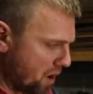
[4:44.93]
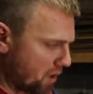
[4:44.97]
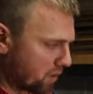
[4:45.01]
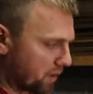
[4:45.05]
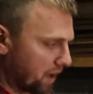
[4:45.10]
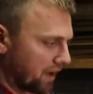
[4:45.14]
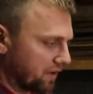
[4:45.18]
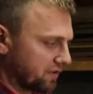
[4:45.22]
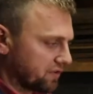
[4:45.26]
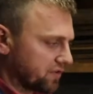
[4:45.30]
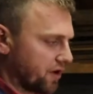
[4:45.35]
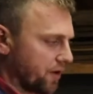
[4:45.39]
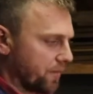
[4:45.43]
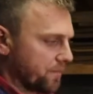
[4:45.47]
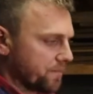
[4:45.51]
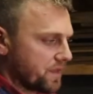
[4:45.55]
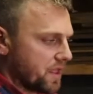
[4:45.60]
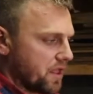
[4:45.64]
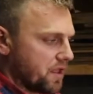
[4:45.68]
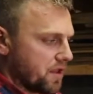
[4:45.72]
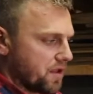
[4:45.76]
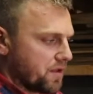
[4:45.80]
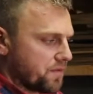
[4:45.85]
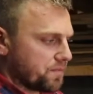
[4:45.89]
Okay, so
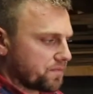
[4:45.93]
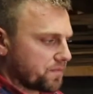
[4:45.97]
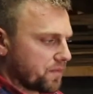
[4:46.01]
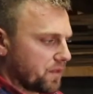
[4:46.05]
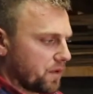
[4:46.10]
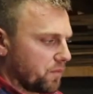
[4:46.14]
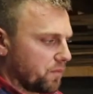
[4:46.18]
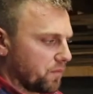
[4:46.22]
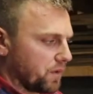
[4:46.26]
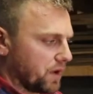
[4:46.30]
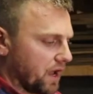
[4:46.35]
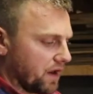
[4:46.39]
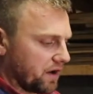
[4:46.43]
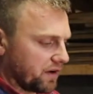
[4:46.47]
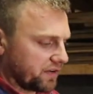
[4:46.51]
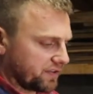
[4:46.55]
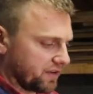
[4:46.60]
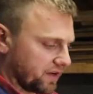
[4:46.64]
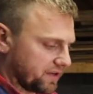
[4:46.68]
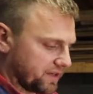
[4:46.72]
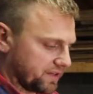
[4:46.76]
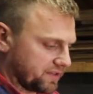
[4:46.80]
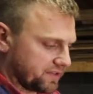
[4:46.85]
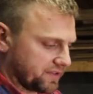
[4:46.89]
we got our
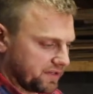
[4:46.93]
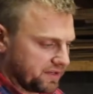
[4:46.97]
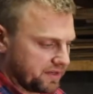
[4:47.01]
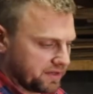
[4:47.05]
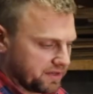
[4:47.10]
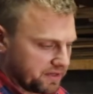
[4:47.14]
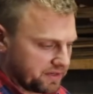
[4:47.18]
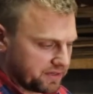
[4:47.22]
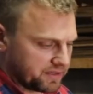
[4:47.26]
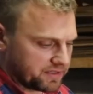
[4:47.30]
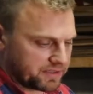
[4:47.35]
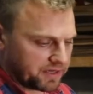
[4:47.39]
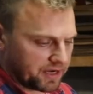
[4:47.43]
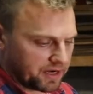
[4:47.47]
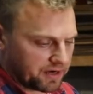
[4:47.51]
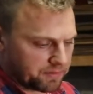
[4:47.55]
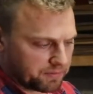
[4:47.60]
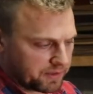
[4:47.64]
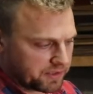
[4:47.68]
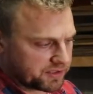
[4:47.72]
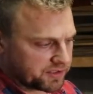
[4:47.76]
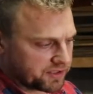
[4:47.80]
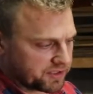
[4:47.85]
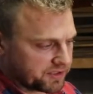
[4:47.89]
sockets, got
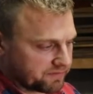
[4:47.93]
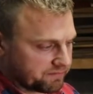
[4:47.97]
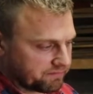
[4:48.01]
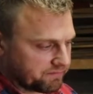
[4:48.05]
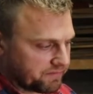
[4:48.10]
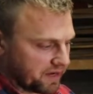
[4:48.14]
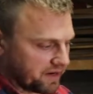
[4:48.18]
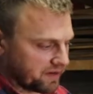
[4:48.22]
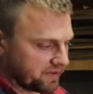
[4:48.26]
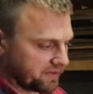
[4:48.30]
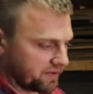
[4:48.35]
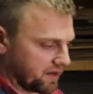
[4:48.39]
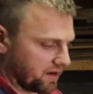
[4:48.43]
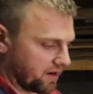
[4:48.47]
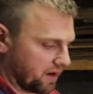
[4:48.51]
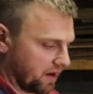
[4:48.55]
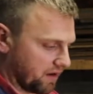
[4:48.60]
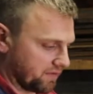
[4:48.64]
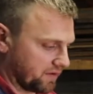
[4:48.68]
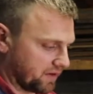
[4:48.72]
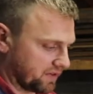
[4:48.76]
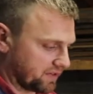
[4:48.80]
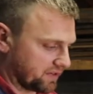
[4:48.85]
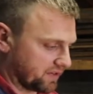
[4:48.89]
our wrenches. Next set
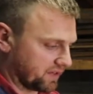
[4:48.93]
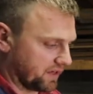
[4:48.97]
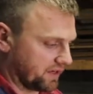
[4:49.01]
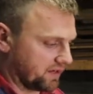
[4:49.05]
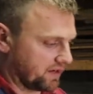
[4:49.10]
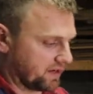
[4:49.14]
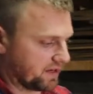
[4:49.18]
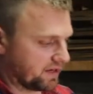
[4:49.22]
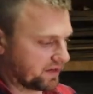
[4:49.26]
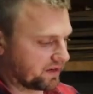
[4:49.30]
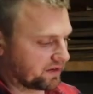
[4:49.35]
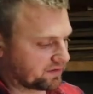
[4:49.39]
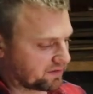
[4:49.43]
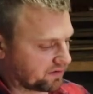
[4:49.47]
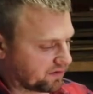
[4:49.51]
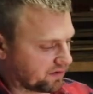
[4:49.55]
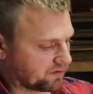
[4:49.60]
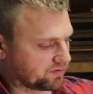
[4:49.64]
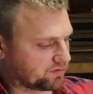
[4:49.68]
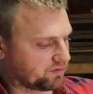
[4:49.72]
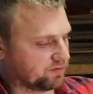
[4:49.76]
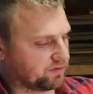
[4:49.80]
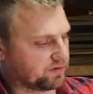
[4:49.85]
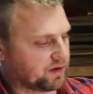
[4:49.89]
obviously is
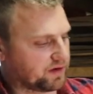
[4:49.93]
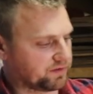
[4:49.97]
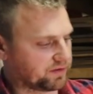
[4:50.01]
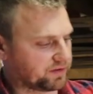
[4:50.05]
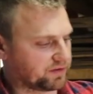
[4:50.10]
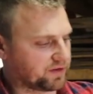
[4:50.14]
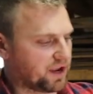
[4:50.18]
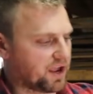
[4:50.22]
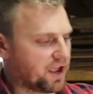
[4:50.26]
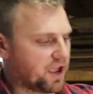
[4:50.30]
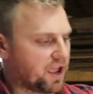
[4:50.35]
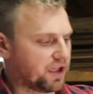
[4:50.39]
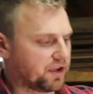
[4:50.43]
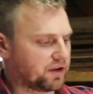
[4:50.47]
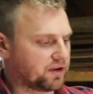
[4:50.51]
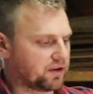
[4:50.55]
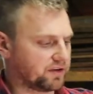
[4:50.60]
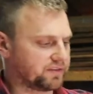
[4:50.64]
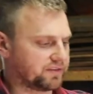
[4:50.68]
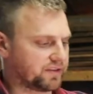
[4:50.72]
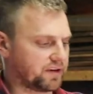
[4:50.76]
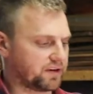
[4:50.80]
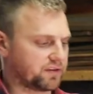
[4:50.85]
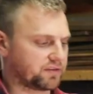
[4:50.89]
our screwdrivers
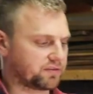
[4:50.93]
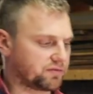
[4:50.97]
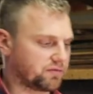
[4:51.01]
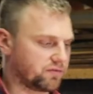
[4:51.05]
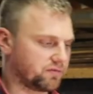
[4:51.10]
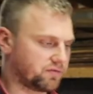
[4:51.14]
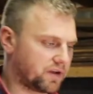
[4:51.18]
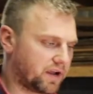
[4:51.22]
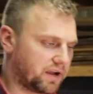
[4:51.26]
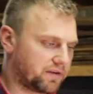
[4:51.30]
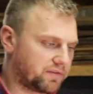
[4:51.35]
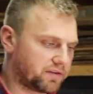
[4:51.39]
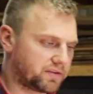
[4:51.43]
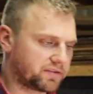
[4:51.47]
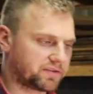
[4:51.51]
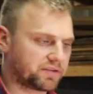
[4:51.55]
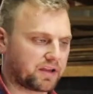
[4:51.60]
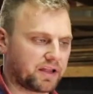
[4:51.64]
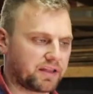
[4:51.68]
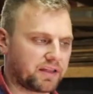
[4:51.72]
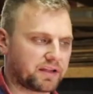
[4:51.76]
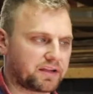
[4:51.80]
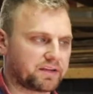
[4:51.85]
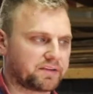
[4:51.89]
good set of screwdrivers.
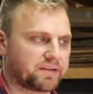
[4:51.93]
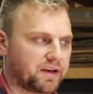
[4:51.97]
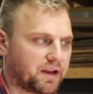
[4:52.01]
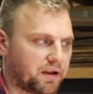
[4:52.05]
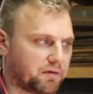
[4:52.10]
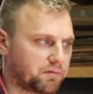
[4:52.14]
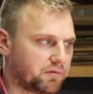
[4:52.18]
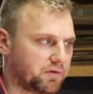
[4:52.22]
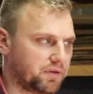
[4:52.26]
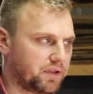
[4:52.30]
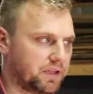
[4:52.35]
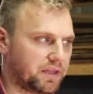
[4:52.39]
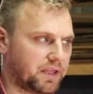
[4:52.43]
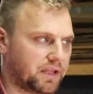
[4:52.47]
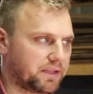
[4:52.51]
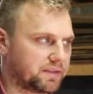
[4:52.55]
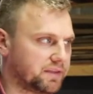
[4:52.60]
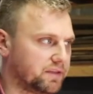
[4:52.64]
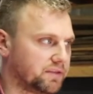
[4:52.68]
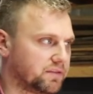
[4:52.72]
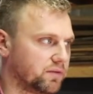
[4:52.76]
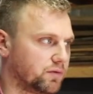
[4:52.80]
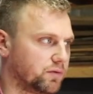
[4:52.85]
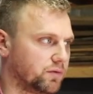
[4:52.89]
Uh, like I said, I really like
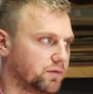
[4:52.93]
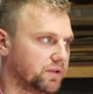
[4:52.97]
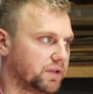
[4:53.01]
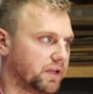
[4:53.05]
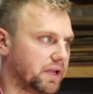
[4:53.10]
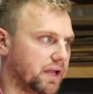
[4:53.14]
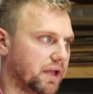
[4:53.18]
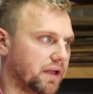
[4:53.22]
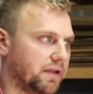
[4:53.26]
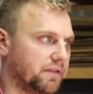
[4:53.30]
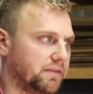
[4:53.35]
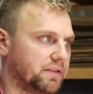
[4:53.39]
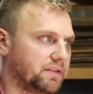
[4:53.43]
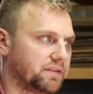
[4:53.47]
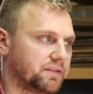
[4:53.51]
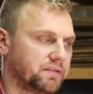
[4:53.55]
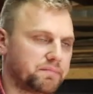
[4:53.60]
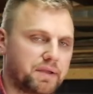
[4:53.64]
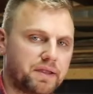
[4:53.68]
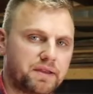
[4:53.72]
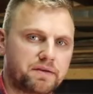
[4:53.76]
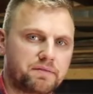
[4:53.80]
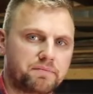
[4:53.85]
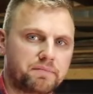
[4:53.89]
these old. Uh, this
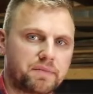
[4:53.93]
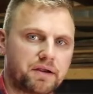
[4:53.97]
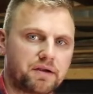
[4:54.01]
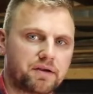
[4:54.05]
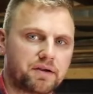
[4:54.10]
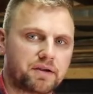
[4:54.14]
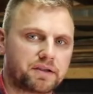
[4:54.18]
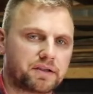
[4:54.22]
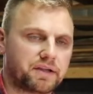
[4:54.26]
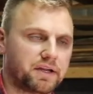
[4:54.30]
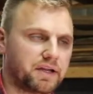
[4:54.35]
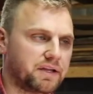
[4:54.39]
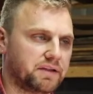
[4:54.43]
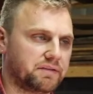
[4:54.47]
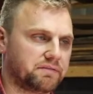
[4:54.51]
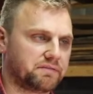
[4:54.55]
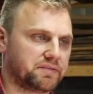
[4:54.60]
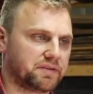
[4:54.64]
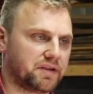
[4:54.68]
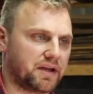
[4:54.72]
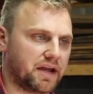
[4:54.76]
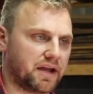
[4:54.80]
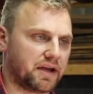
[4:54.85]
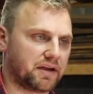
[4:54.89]
is made in America,
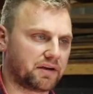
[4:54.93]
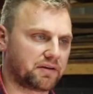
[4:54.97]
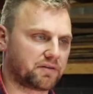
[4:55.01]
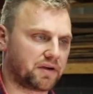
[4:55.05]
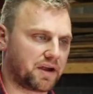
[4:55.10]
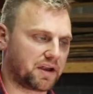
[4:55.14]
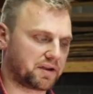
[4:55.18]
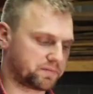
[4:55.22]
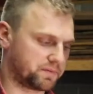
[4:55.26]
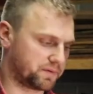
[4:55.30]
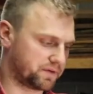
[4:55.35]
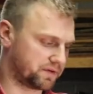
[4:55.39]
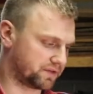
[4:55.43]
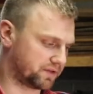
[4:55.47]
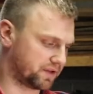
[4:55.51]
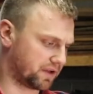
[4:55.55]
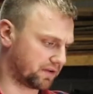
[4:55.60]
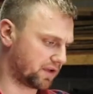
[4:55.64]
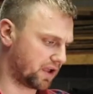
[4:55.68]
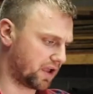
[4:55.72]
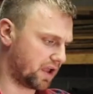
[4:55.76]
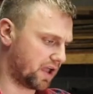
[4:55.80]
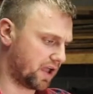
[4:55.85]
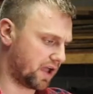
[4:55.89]
uh, Craftsman
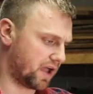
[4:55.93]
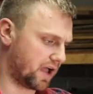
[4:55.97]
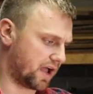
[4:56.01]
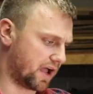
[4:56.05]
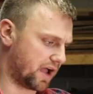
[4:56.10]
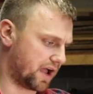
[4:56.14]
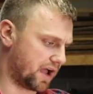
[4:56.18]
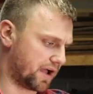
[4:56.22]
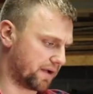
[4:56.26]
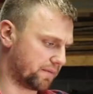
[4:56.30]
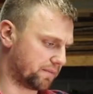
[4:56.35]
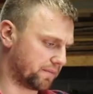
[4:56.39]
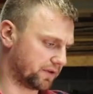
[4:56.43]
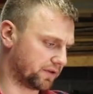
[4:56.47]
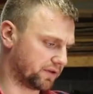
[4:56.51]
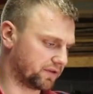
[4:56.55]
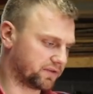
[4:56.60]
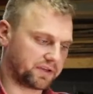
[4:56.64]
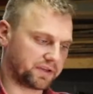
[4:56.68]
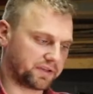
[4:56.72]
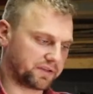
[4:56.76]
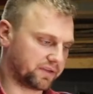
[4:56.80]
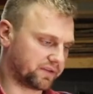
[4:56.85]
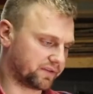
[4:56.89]
stuff. Um, I
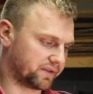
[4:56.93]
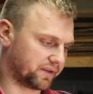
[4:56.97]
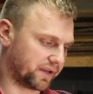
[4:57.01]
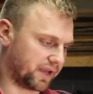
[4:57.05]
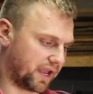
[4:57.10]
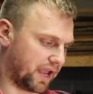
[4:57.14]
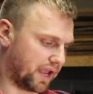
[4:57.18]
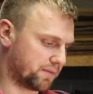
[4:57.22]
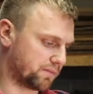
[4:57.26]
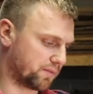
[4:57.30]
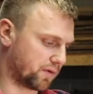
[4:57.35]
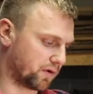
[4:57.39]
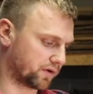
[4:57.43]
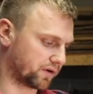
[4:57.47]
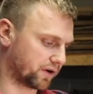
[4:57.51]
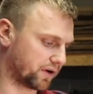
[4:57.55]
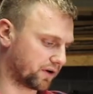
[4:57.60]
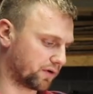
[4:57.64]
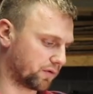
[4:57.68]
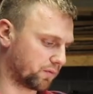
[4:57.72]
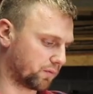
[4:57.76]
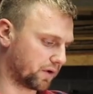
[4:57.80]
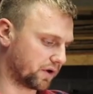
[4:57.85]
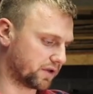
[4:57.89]
used to get these at Kmart. I
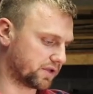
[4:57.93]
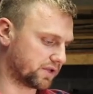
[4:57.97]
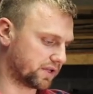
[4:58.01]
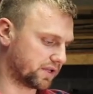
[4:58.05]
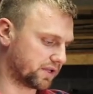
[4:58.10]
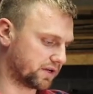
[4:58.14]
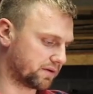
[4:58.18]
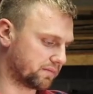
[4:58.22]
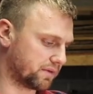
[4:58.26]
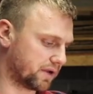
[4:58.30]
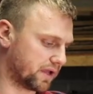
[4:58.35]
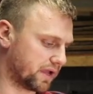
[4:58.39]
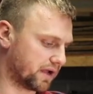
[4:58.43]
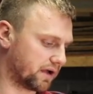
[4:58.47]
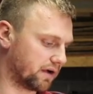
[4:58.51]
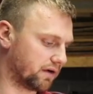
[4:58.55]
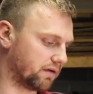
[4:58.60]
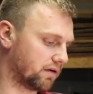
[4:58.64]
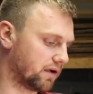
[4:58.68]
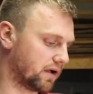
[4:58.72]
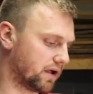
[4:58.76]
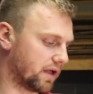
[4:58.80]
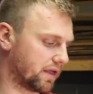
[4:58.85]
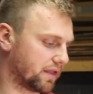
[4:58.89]
don't know where you get them
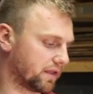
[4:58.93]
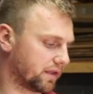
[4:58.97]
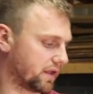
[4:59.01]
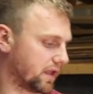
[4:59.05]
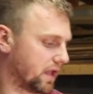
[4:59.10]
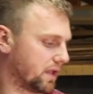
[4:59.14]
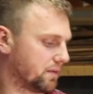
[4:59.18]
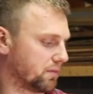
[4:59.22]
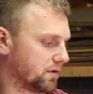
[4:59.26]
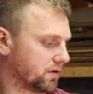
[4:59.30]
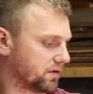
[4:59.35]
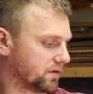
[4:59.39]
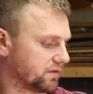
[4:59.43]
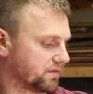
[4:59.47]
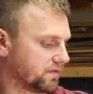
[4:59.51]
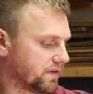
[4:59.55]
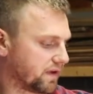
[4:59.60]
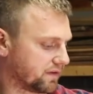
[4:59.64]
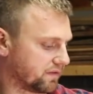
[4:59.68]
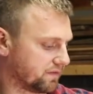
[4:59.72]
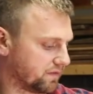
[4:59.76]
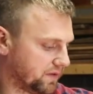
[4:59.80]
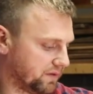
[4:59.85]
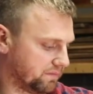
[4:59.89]
now. Uh, Kmart's
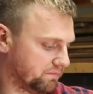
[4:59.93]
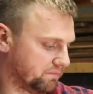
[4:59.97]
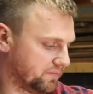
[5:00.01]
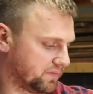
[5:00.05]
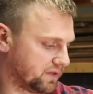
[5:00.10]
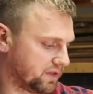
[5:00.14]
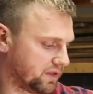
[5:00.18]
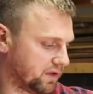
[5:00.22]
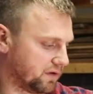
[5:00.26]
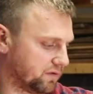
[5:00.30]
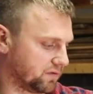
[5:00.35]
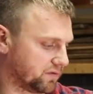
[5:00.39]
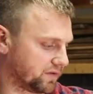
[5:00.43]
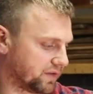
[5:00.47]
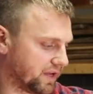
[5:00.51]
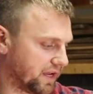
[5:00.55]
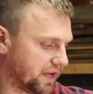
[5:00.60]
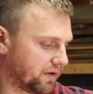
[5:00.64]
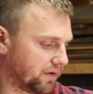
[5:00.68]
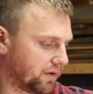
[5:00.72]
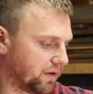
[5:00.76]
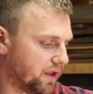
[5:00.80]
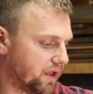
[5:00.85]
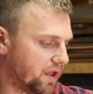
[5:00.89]
effectively closed
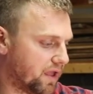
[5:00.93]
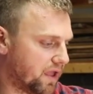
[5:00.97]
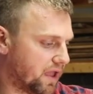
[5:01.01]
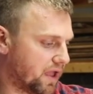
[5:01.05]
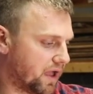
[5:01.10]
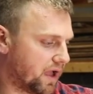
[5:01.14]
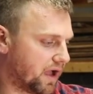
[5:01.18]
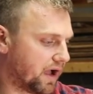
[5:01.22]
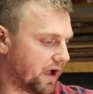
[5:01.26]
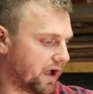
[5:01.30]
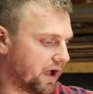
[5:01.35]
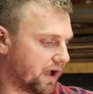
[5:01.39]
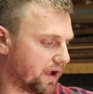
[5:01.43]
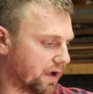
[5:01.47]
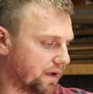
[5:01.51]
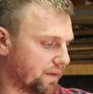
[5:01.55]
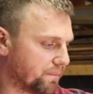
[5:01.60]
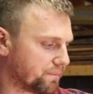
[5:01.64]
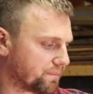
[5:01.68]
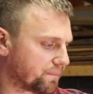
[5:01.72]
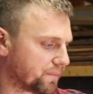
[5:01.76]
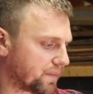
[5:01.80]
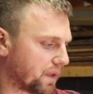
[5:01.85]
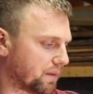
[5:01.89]
down.
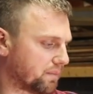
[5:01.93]
Um,